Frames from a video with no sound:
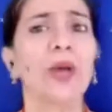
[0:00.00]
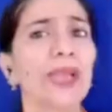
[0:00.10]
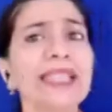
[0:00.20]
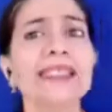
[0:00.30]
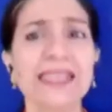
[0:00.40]

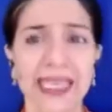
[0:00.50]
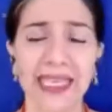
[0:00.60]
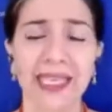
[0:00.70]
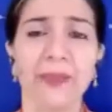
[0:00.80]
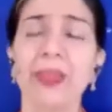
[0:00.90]
Now, let's
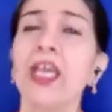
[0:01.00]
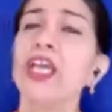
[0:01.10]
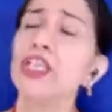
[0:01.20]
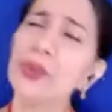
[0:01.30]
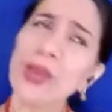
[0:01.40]
say
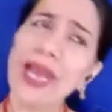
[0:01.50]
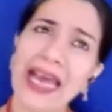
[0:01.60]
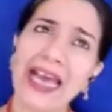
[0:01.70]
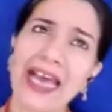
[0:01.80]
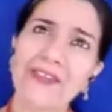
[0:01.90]
you
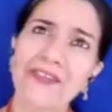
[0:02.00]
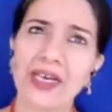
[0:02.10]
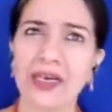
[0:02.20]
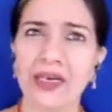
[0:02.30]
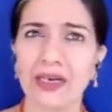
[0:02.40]

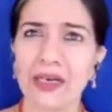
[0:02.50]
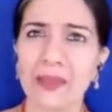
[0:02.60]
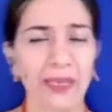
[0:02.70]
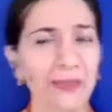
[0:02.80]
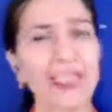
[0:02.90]

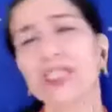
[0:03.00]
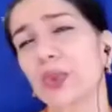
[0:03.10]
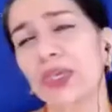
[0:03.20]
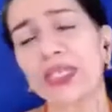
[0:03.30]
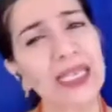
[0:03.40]
have maybe a
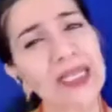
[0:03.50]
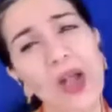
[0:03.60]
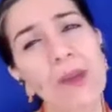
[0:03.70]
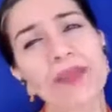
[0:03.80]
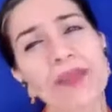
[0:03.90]

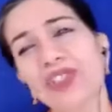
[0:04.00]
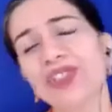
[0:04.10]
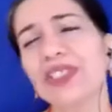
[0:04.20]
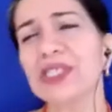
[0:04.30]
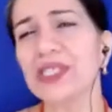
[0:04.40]
storytelling
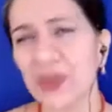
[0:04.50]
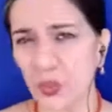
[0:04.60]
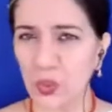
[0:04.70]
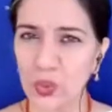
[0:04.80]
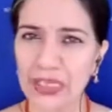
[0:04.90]
competition in
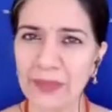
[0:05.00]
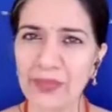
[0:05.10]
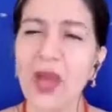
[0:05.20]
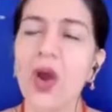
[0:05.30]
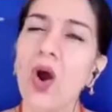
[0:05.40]
school
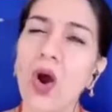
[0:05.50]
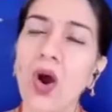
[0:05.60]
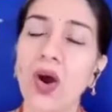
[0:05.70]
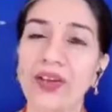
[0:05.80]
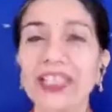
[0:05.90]

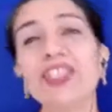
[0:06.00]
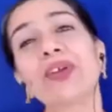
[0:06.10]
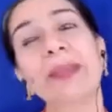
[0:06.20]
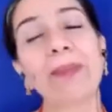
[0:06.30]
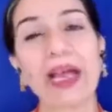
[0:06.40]
or in
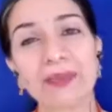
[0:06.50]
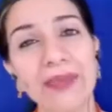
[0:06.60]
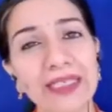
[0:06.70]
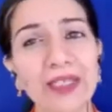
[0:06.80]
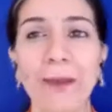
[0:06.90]
your
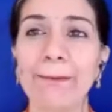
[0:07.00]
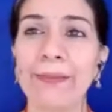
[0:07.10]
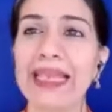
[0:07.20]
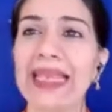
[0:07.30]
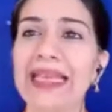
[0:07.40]
apartment
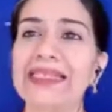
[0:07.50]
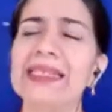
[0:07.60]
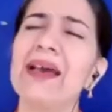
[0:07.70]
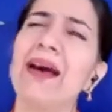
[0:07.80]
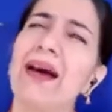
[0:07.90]

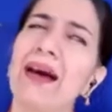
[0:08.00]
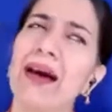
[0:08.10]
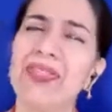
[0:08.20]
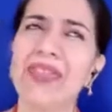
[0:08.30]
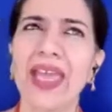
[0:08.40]
complex.
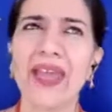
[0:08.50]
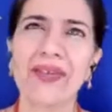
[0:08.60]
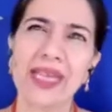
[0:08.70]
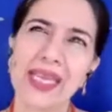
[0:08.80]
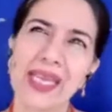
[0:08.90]

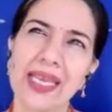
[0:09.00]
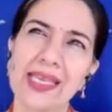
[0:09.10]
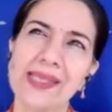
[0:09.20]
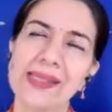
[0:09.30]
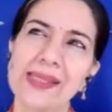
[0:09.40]
There
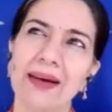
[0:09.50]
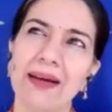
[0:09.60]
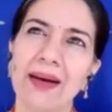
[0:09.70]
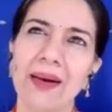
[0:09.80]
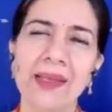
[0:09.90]
is
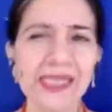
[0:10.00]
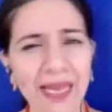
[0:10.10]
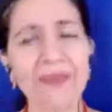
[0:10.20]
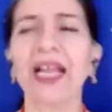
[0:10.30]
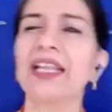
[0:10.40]

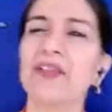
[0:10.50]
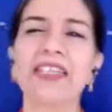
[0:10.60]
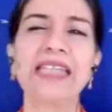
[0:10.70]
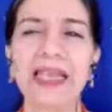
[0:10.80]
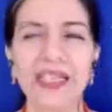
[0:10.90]
some kind
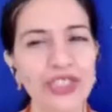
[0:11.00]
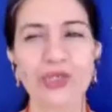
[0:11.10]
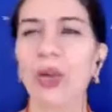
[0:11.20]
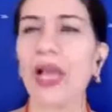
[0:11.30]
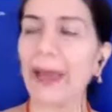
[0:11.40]
of a talent
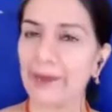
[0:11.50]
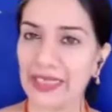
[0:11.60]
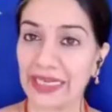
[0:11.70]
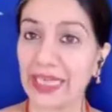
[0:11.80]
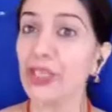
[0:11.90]
show
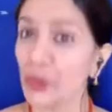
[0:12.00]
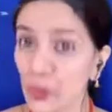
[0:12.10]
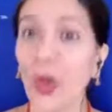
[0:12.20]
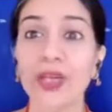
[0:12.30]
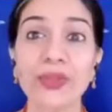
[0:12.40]
happening and
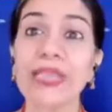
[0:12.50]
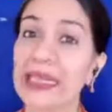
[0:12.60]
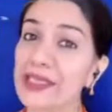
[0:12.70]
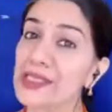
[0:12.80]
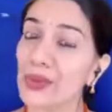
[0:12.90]
you want to
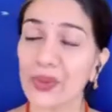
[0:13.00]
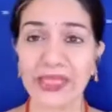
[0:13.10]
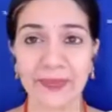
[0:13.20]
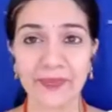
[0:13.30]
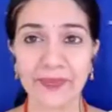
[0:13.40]
tell a
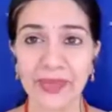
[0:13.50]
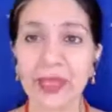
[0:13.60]
story.